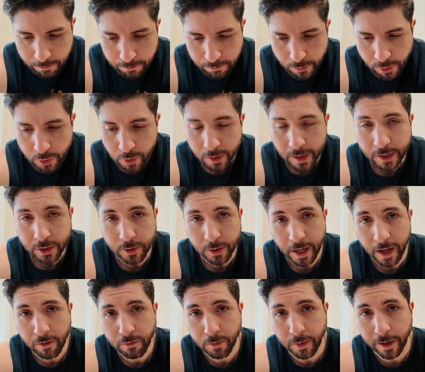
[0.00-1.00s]
So I like to
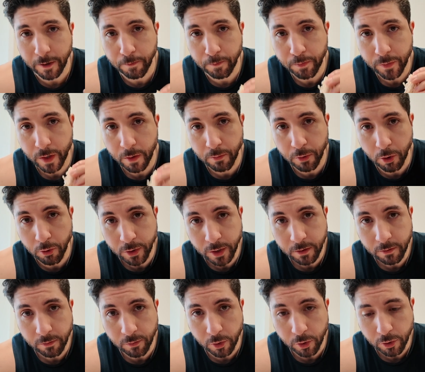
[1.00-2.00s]
have my
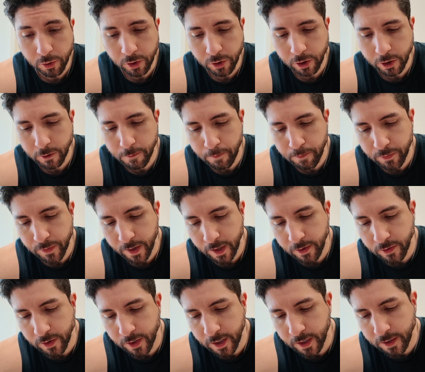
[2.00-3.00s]
protein first,
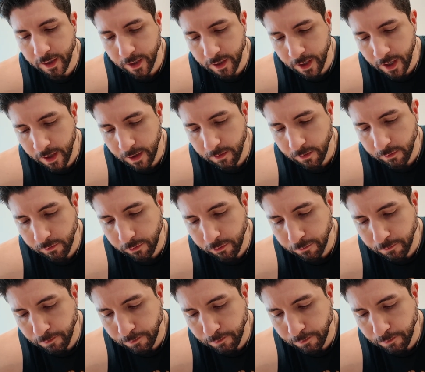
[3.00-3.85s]
and then I have